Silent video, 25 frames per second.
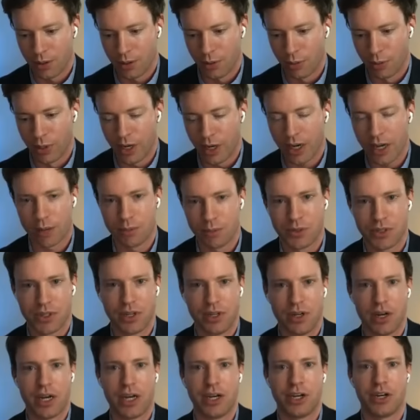When it comes to
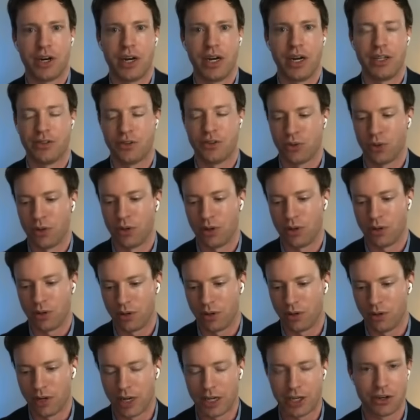nitrates or
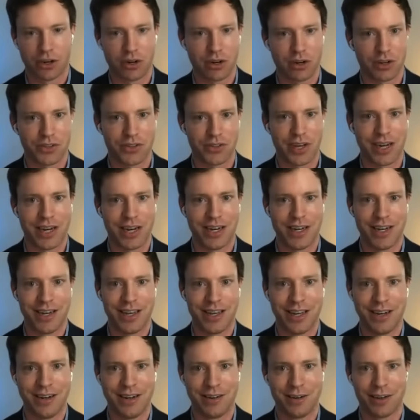nitric oxide
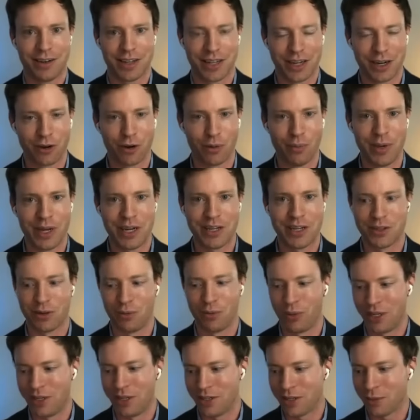in clinical medicine,
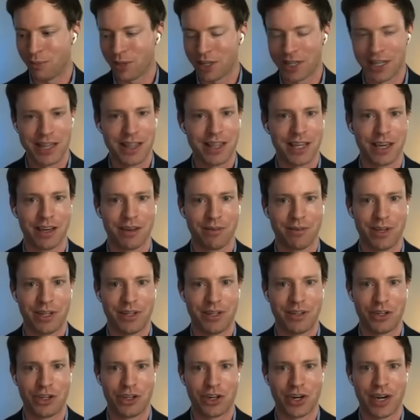we typically think of it
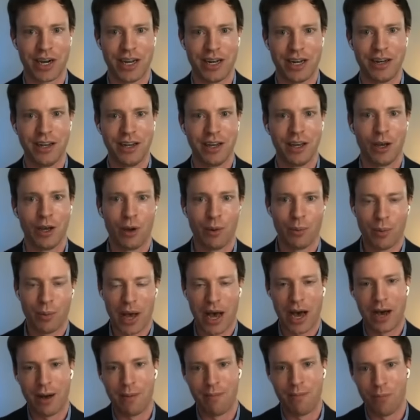to try
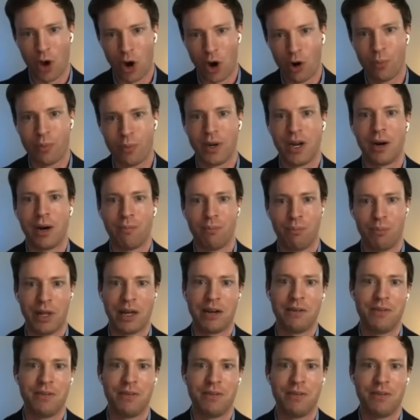and open up blood